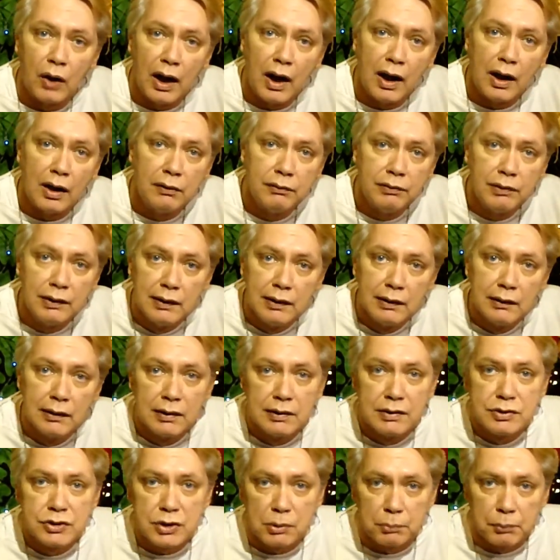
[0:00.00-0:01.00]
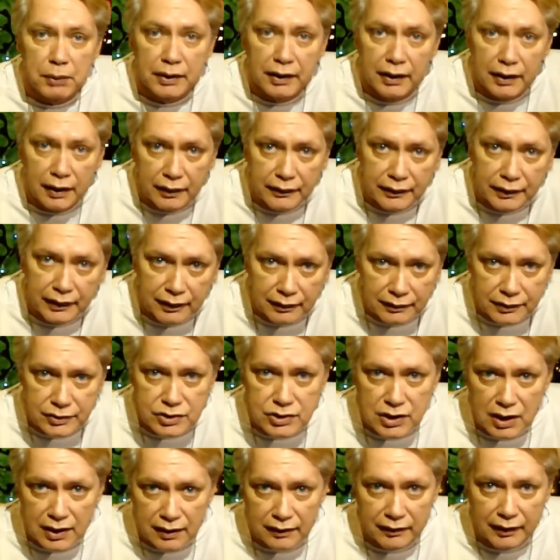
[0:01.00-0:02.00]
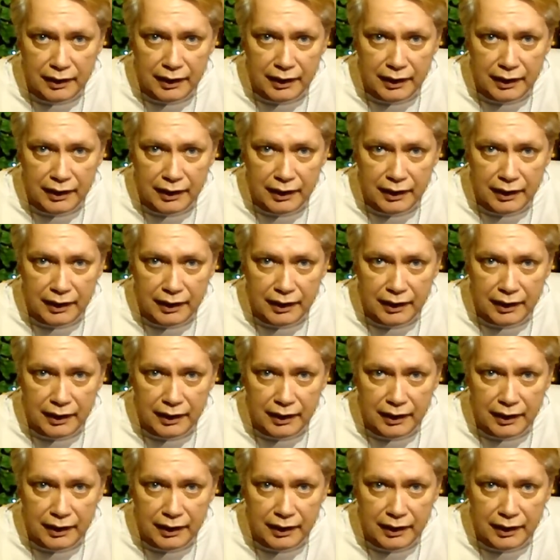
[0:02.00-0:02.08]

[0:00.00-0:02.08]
have somebody on the other side of